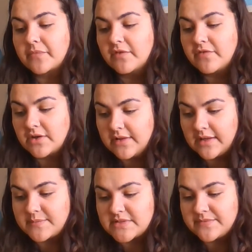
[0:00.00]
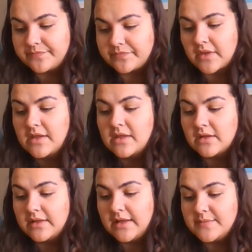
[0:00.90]
for clams.
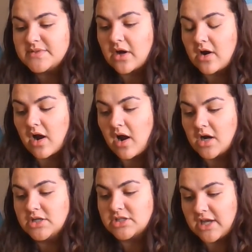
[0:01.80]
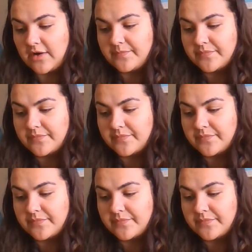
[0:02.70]
Clams are a hard shell.